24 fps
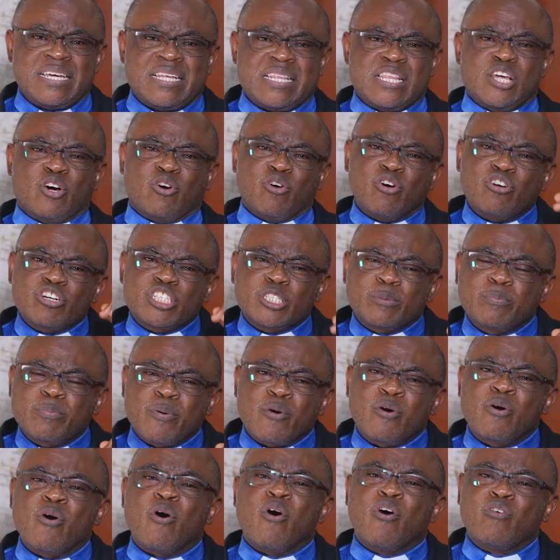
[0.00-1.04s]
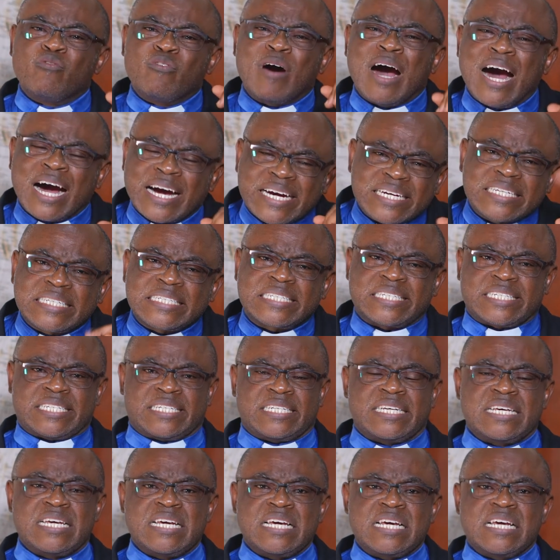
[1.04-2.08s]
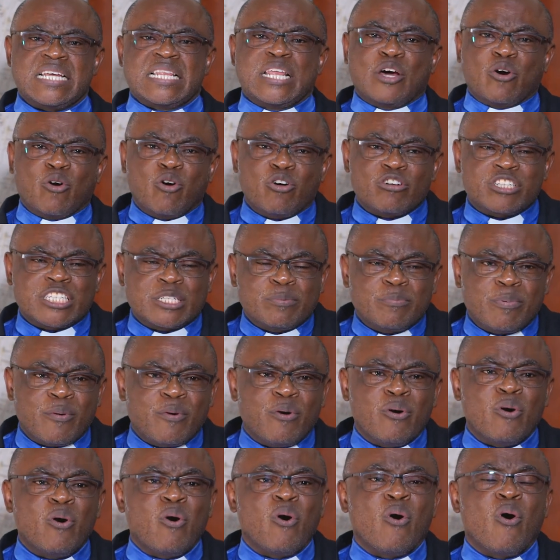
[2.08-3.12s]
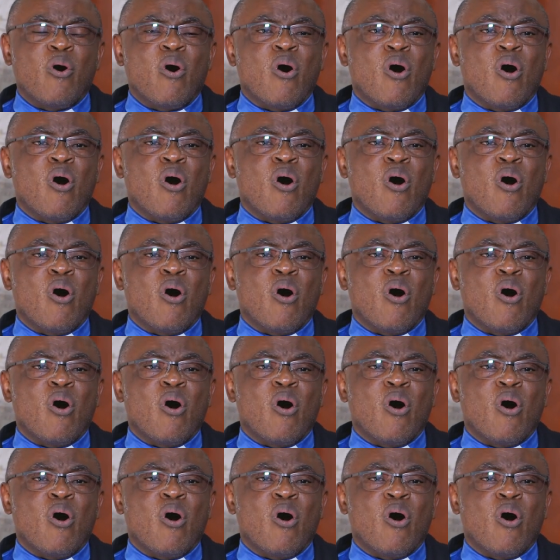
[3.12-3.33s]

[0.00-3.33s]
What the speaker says: the gospel of acts, the gospel